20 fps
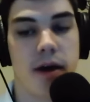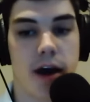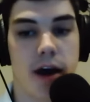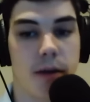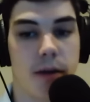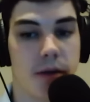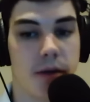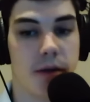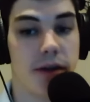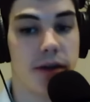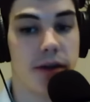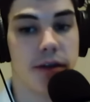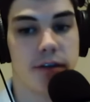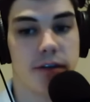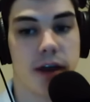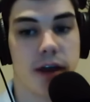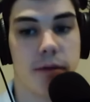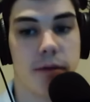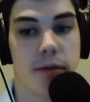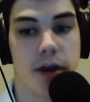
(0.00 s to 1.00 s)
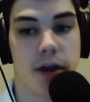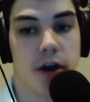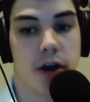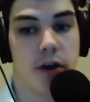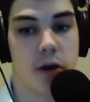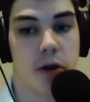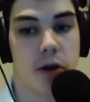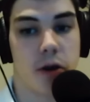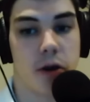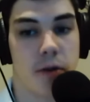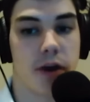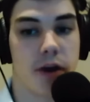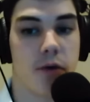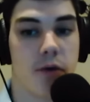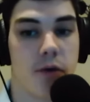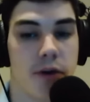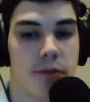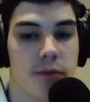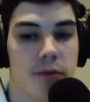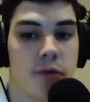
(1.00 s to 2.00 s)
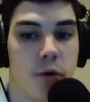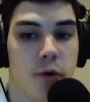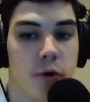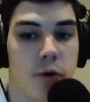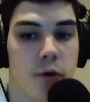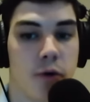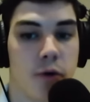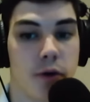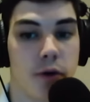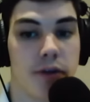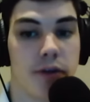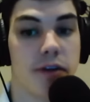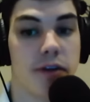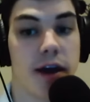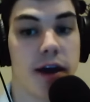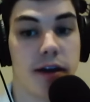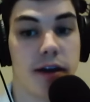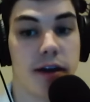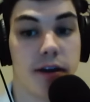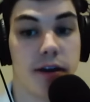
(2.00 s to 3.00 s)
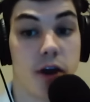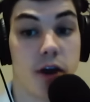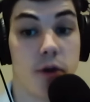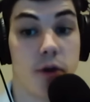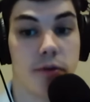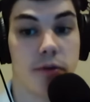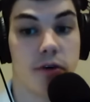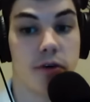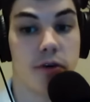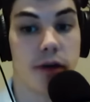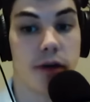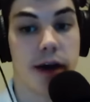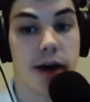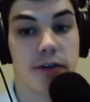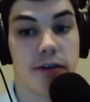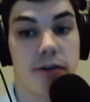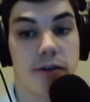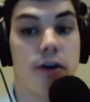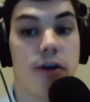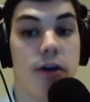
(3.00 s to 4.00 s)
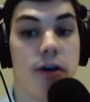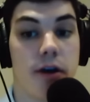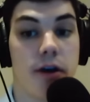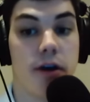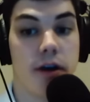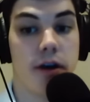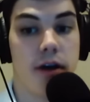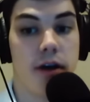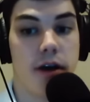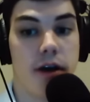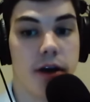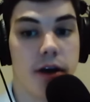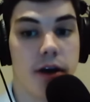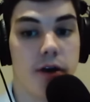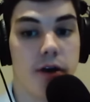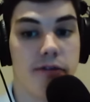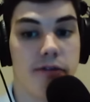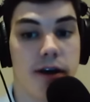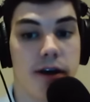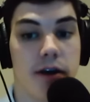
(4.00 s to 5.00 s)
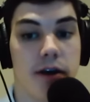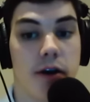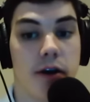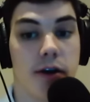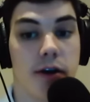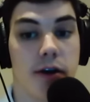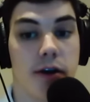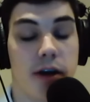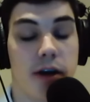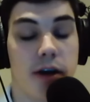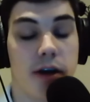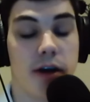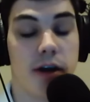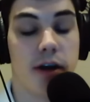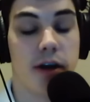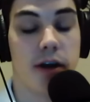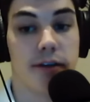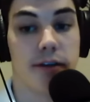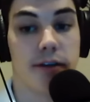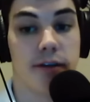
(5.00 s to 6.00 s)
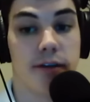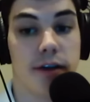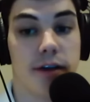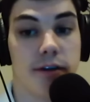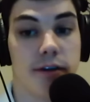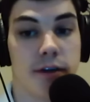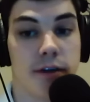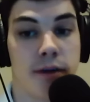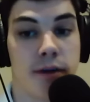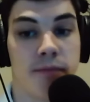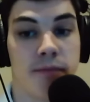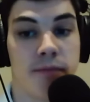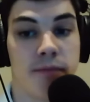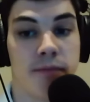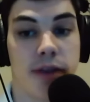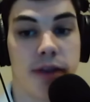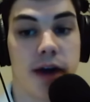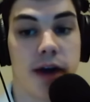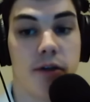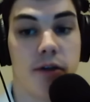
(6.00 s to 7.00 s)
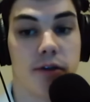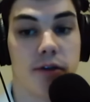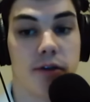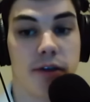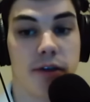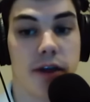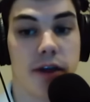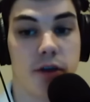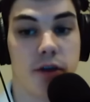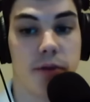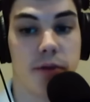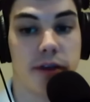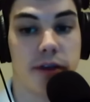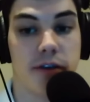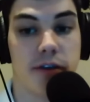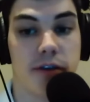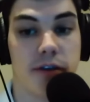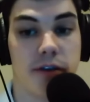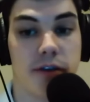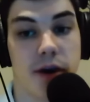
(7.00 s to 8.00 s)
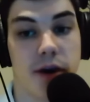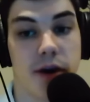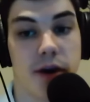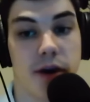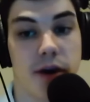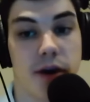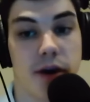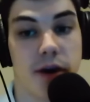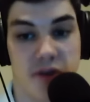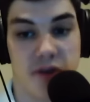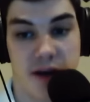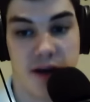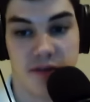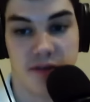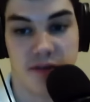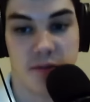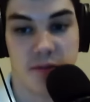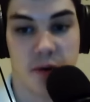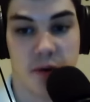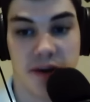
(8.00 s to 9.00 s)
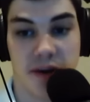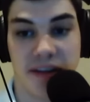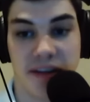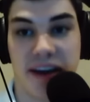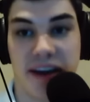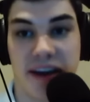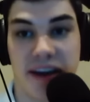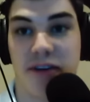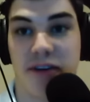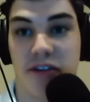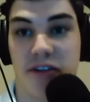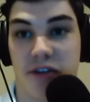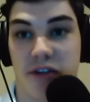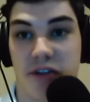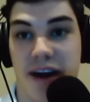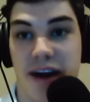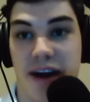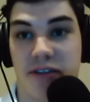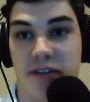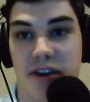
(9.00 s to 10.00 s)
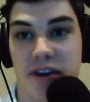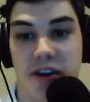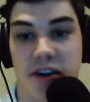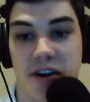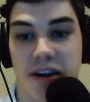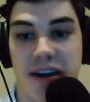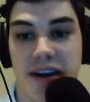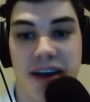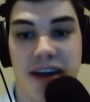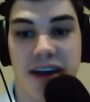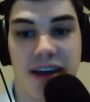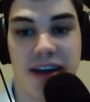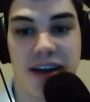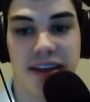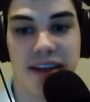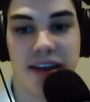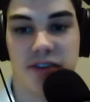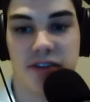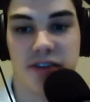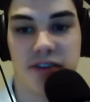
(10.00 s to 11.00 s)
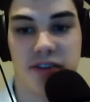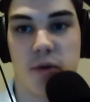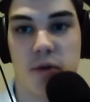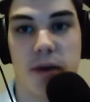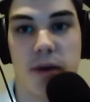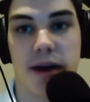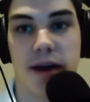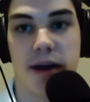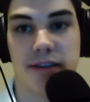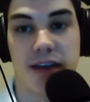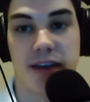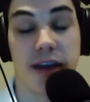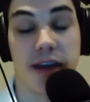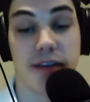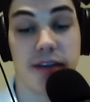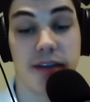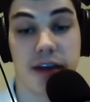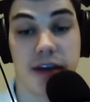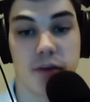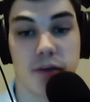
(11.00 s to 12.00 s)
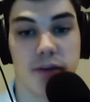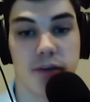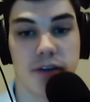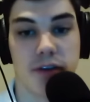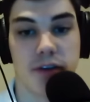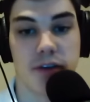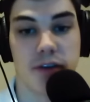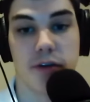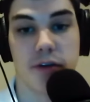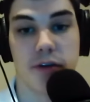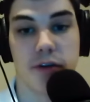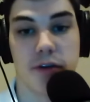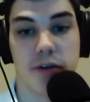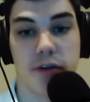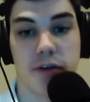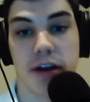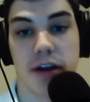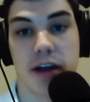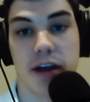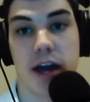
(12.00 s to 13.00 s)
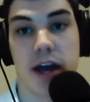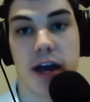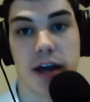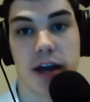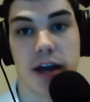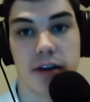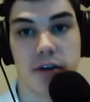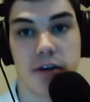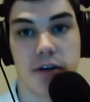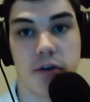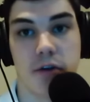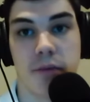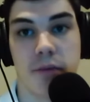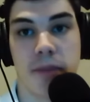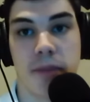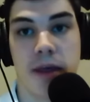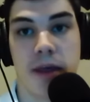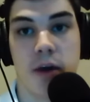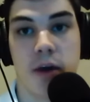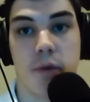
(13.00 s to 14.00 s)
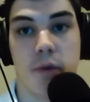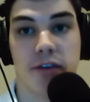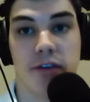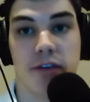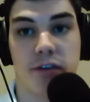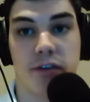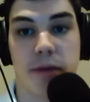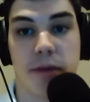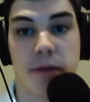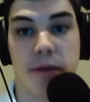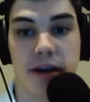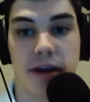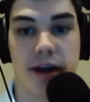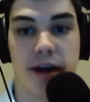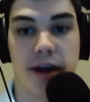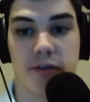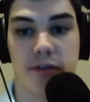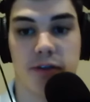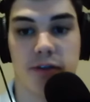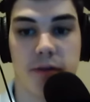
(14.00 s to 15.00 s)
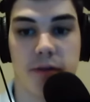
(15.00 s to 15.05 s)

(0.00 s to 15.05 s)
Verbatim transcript: played in this game a year ago. Mike Williams, of course, broke his neck in the opener last year, you know, fought hard to get back this season, and now looks like he'll be the top wide receiver off the board in the NFL draft here in the next few months. And the other receiver, Deon Cain, who was suspended after some